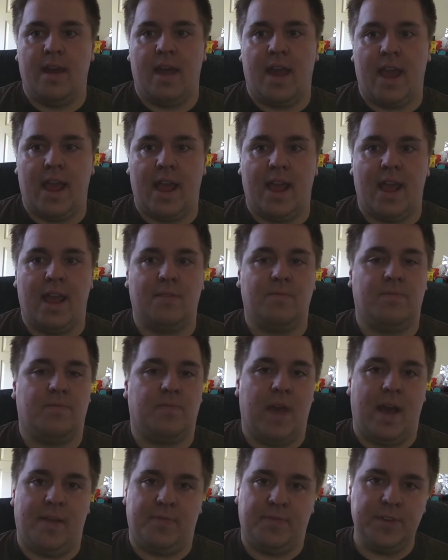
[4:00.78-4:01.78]
and
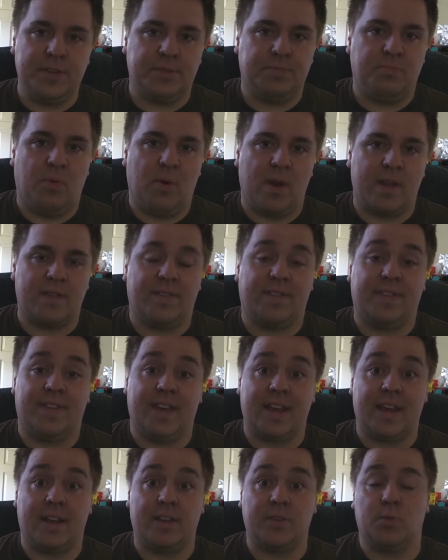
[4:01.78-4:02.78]
at this point
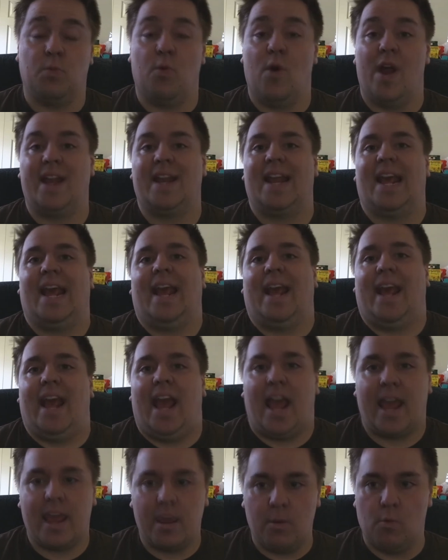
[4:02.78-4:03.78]
things went
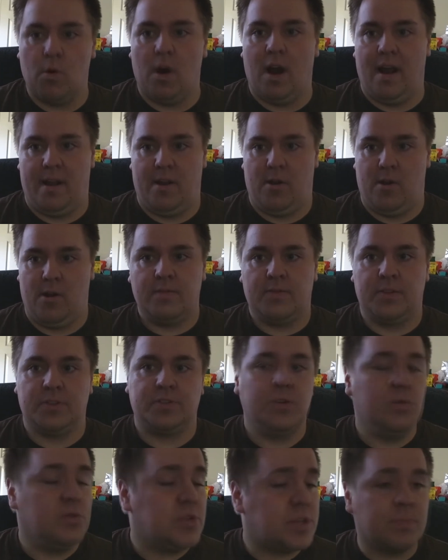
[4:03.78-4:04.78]
haywire. The
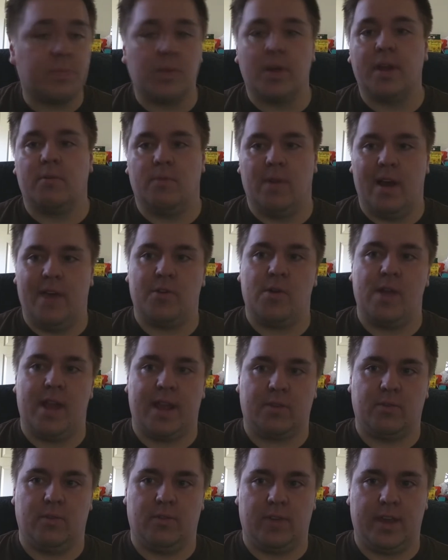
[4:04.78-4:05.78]
two split rather
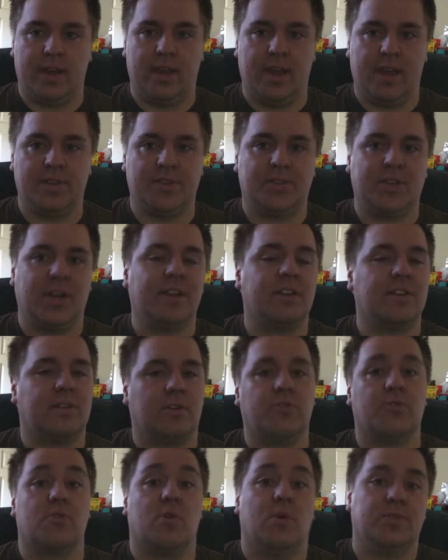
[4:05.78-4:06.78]
angrily and decided to
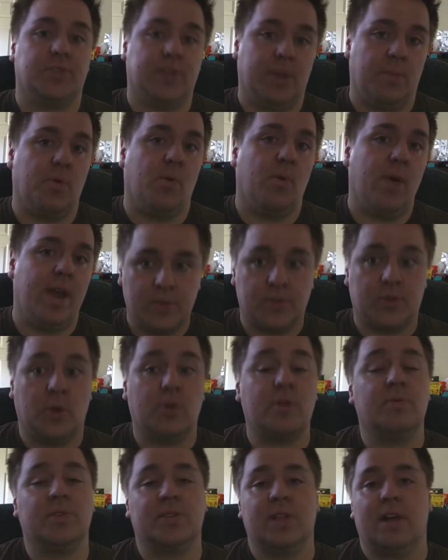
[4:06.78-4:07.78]
go their own separate ways.
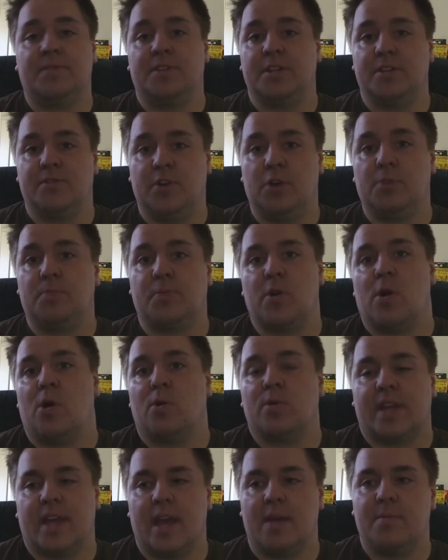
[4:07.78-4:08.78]
Sony was left to develop their
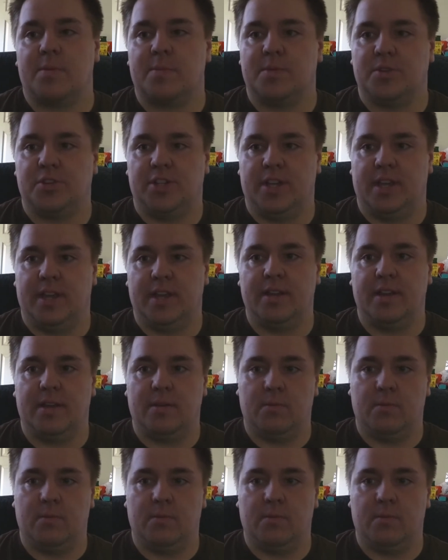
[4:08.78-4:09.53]
own gaming machine